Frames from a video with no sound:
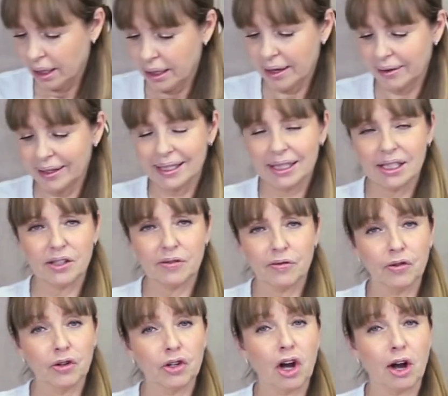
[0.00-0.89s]
Now this is a
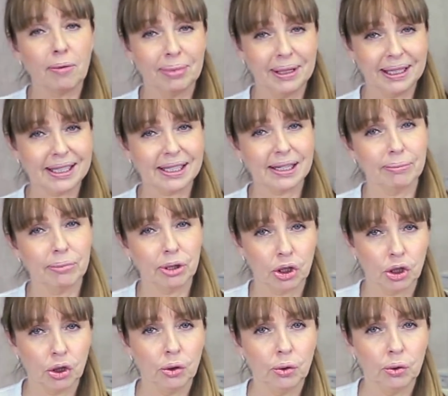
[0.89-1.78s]
Fruit Complex number
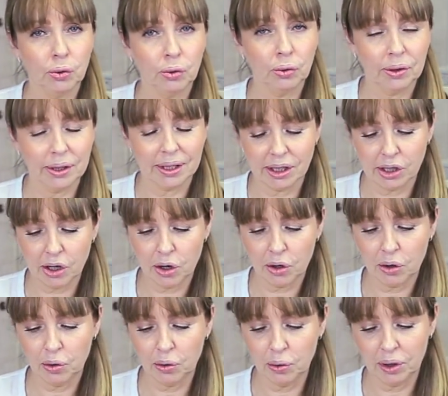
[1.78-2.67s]
2.
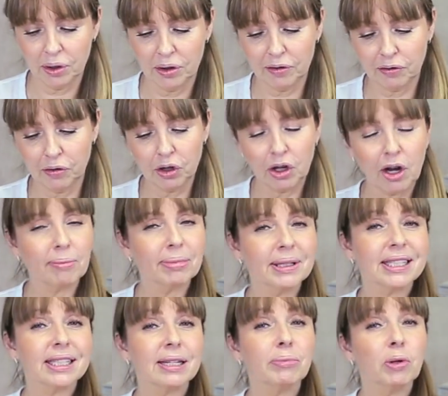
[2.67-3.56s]
So the Fruit
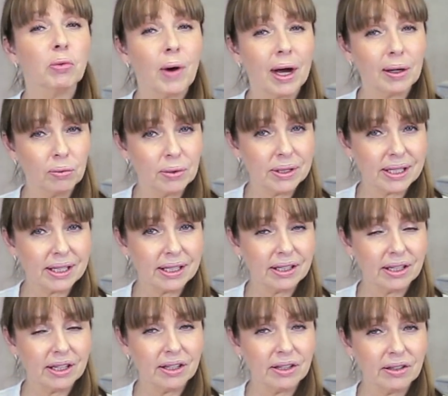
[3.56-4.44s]
Complex number 1 was
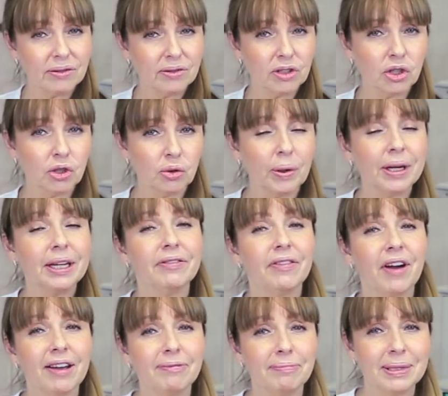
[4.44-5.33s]
a
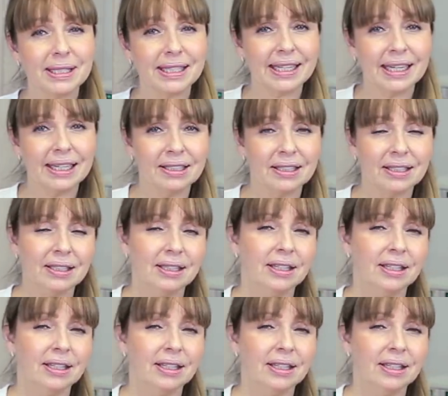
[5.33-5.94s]
25%,